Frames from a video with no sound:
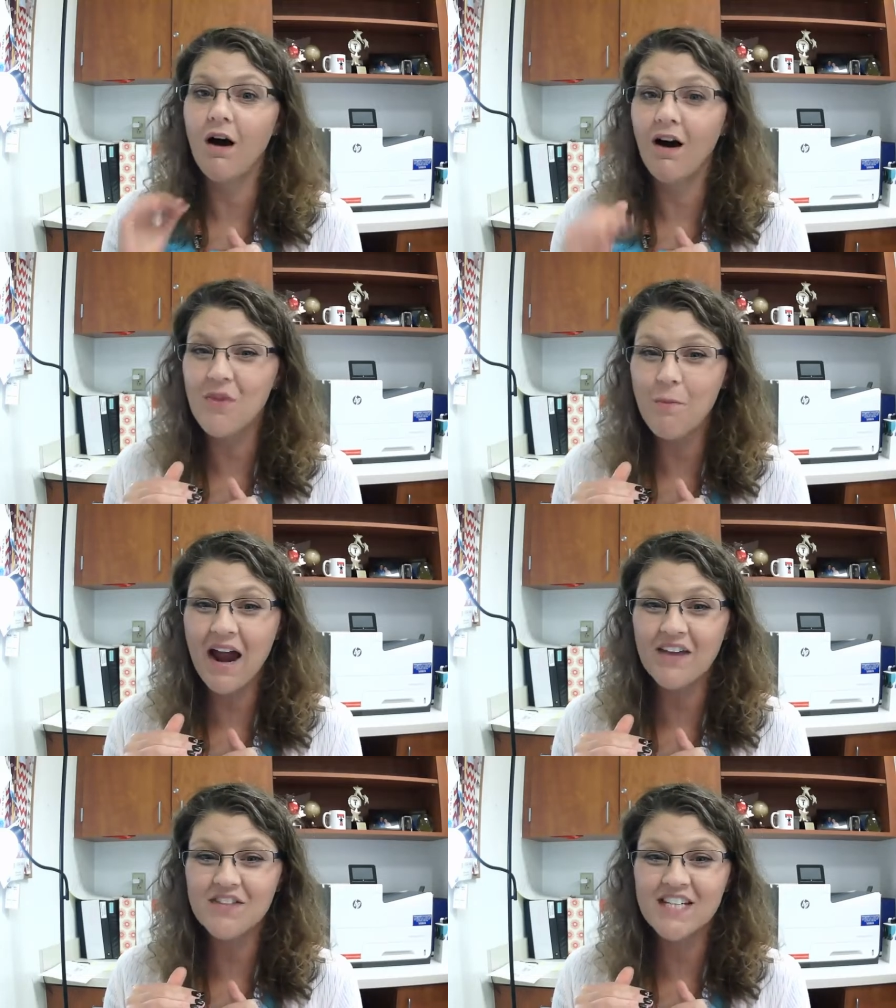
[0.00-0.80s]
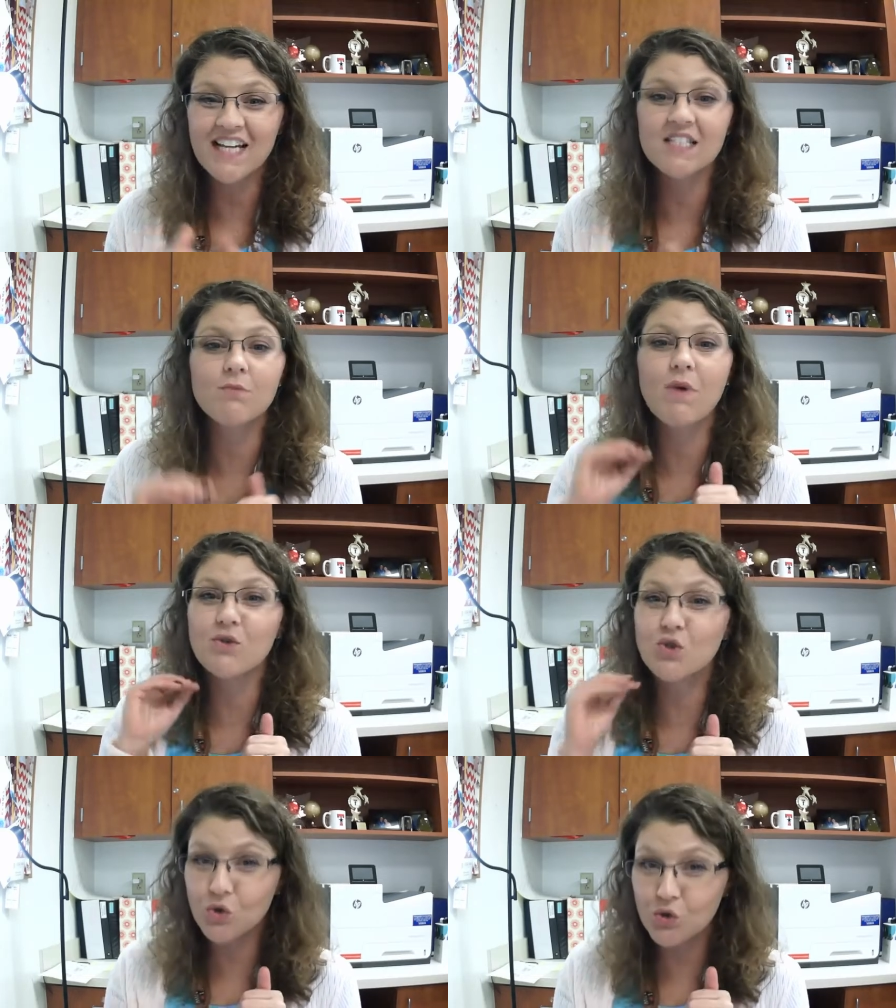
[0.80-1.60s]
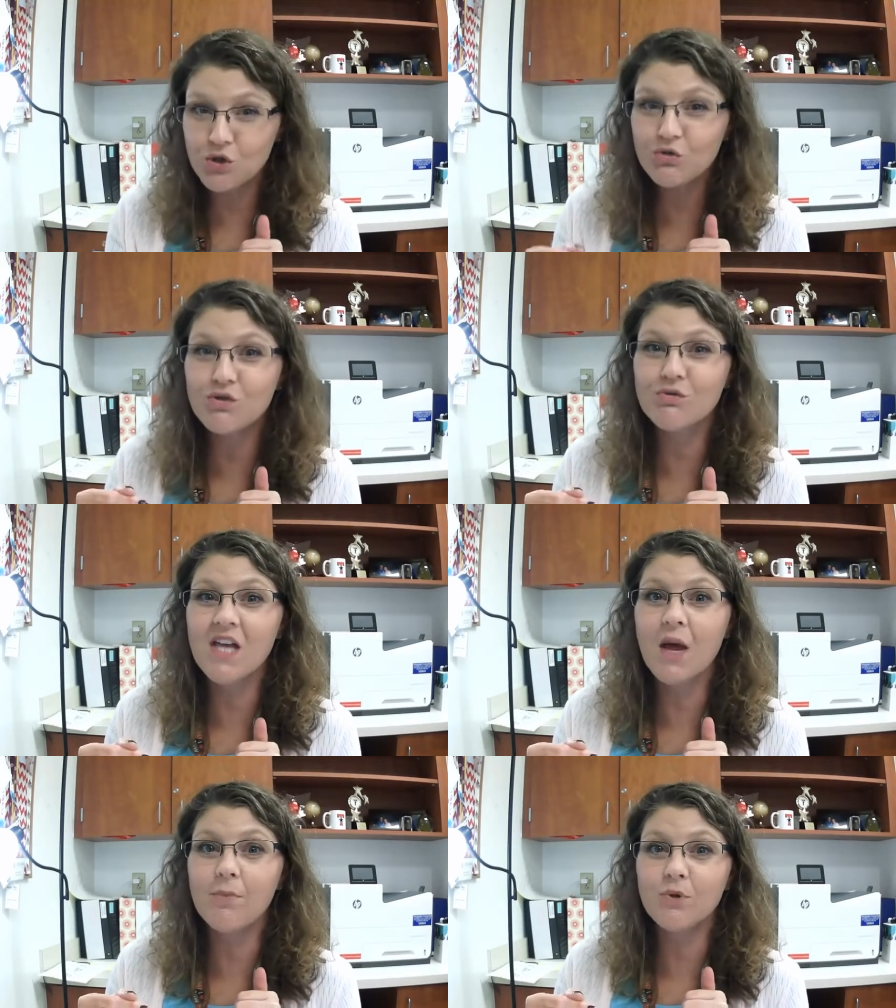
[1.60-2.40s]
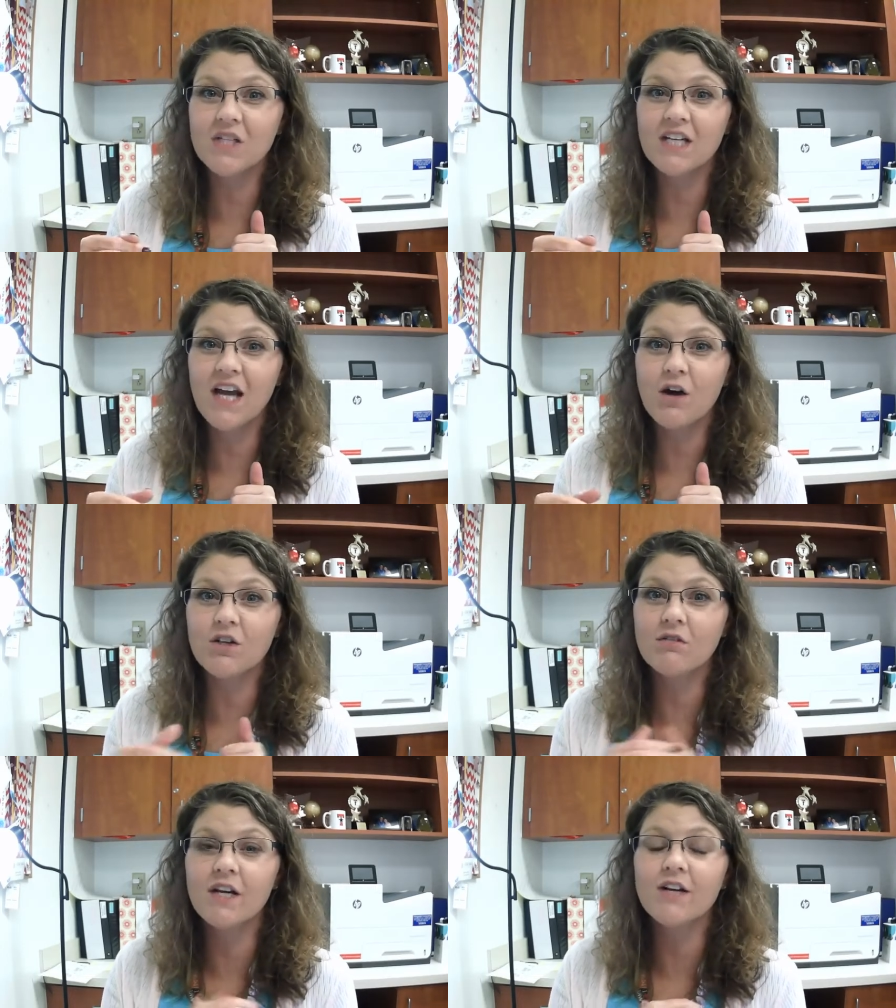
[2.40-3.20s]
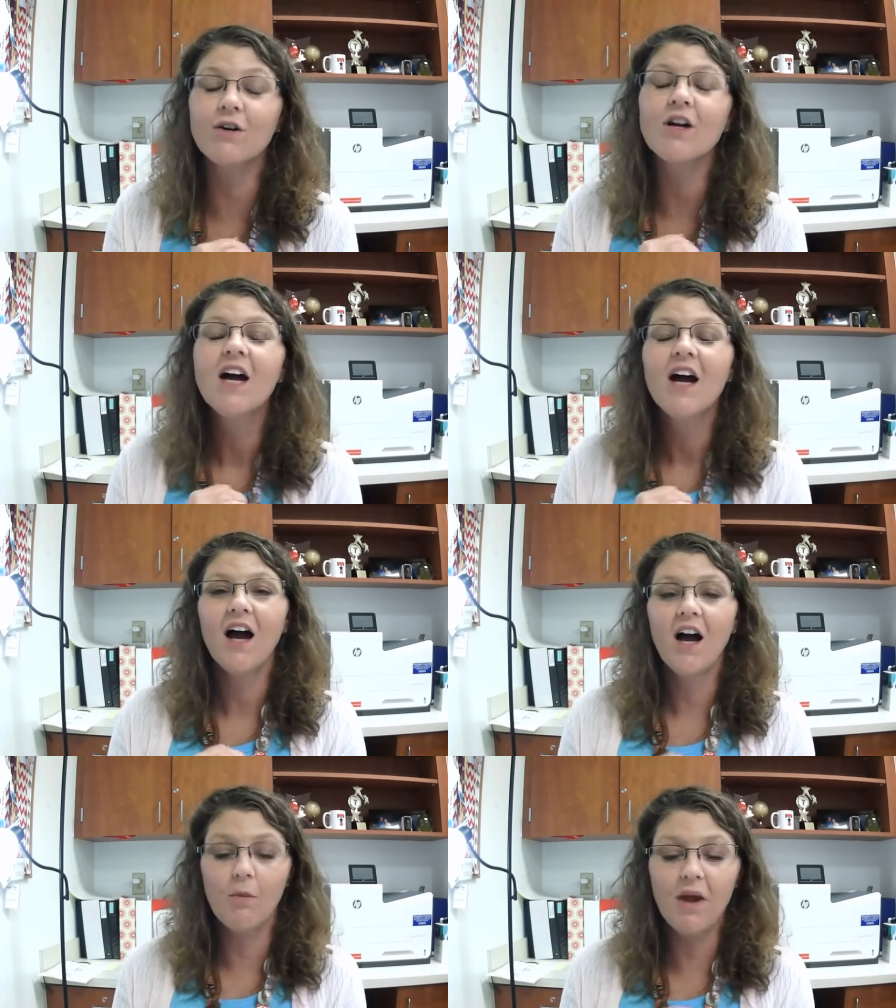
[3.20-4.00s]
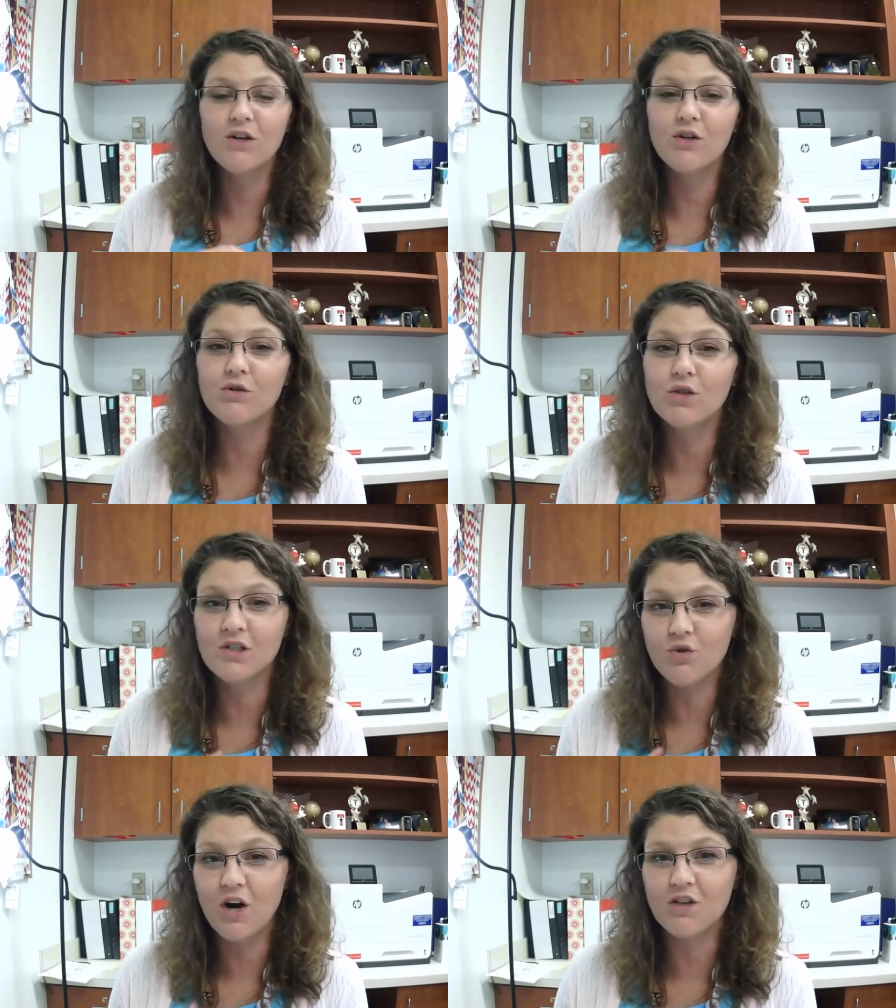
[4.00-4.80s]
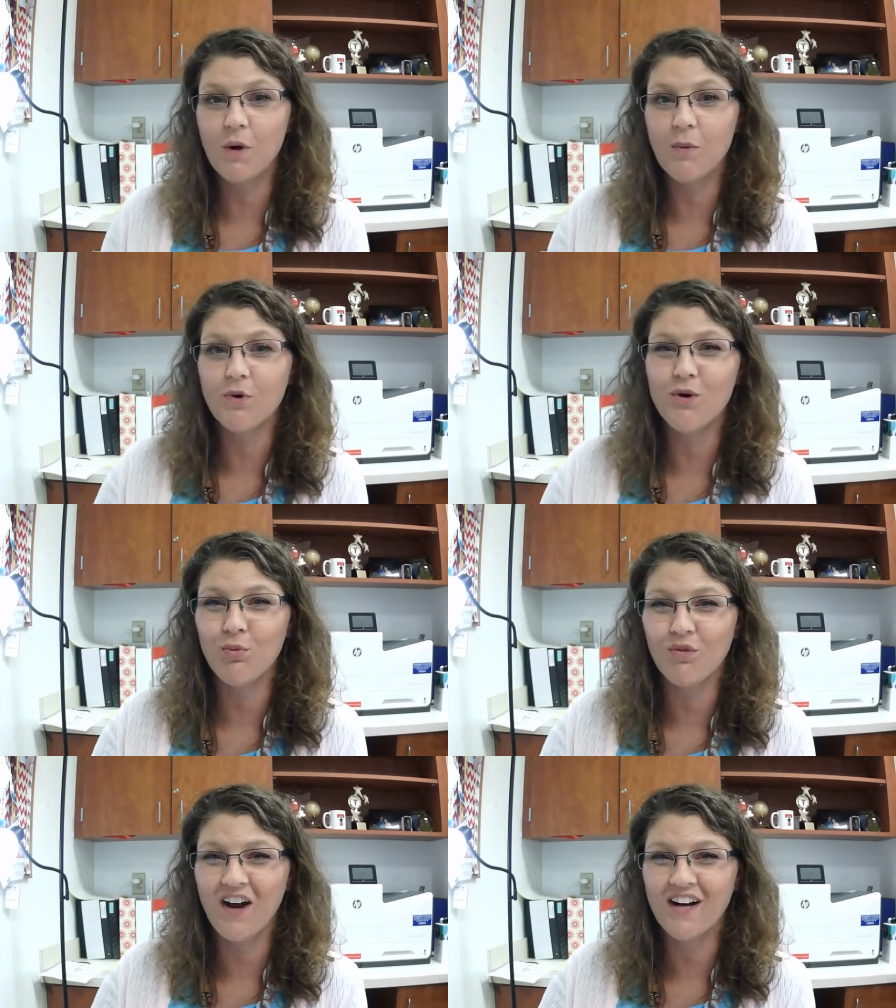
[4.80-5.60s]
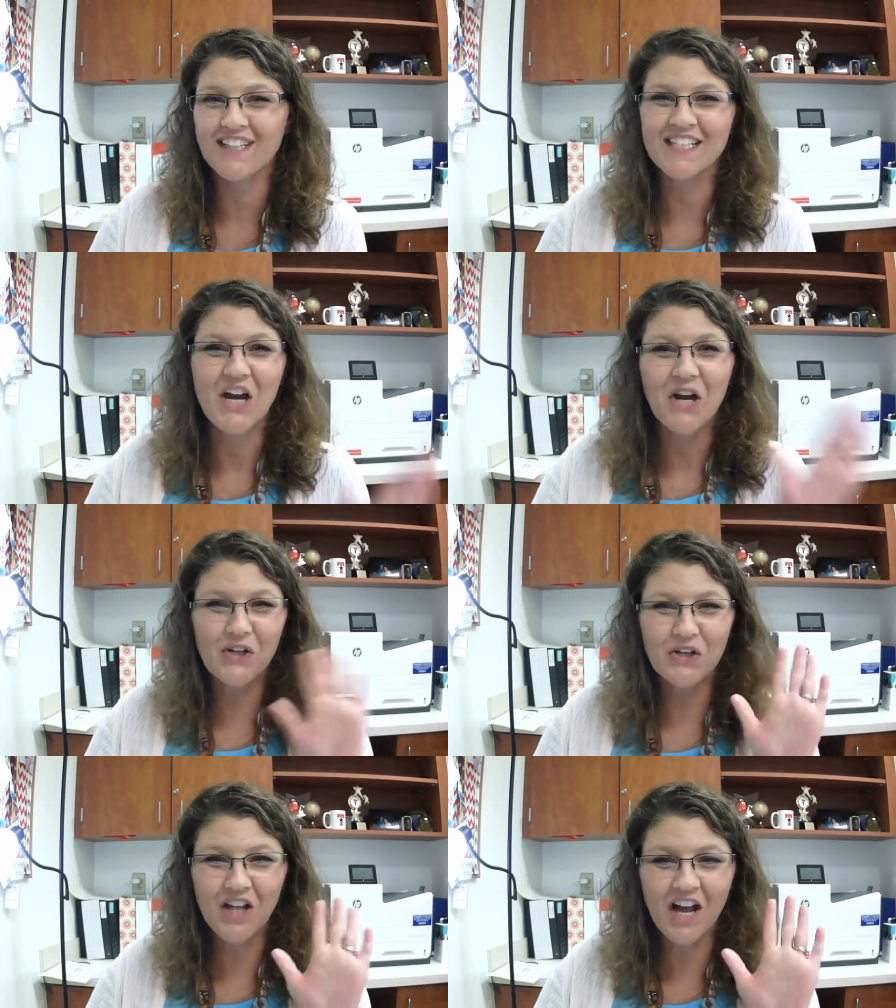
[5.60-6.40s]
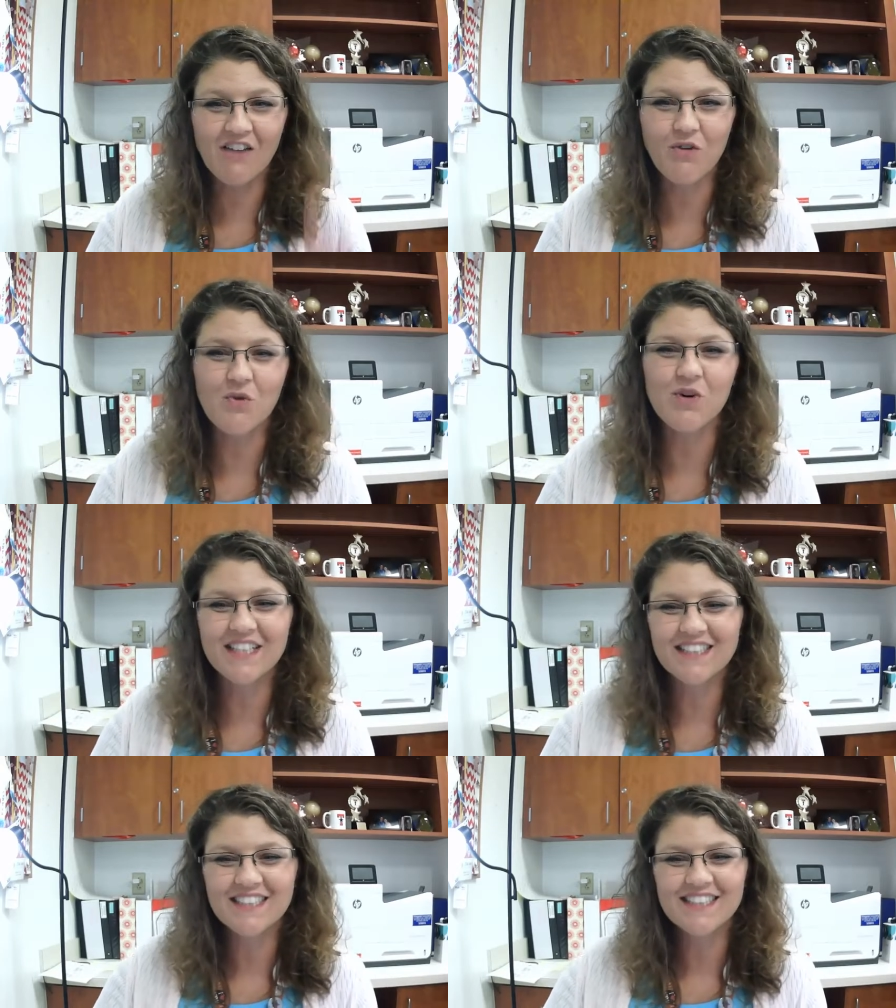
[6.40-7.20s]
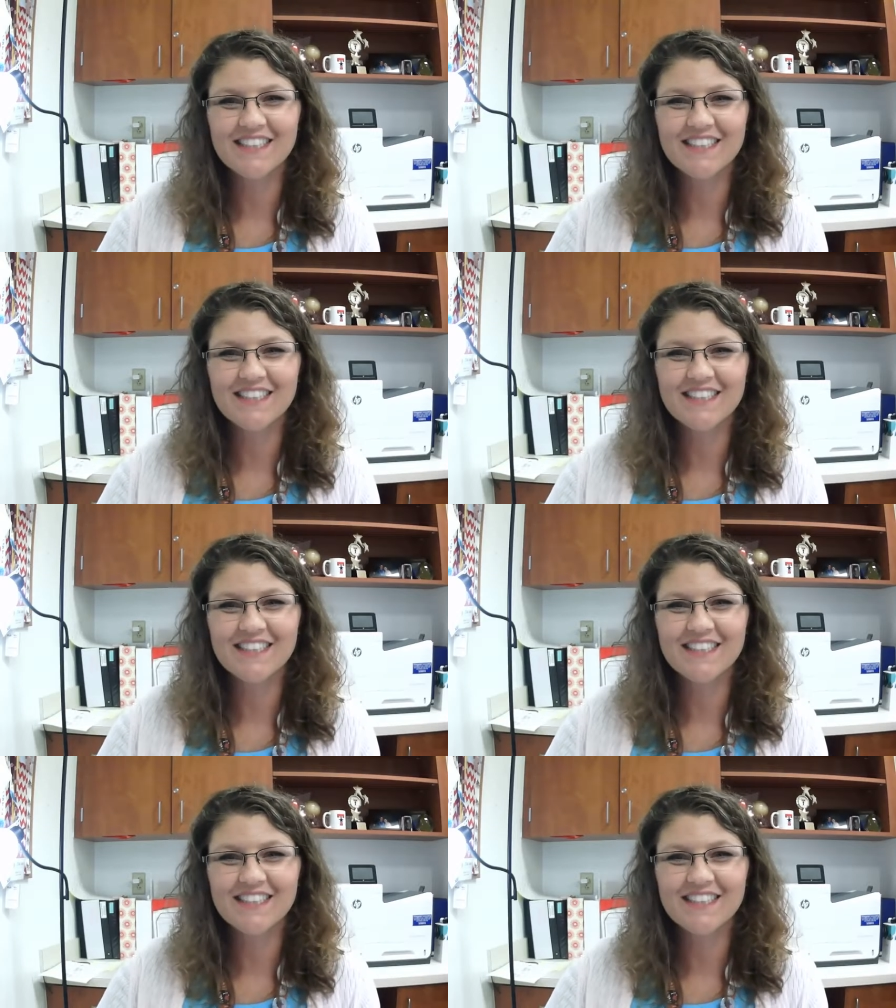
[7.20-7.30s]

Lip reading: On the math test, make sure you use that built in calculator and use the scratch paper you're provided. Good luck, everyone.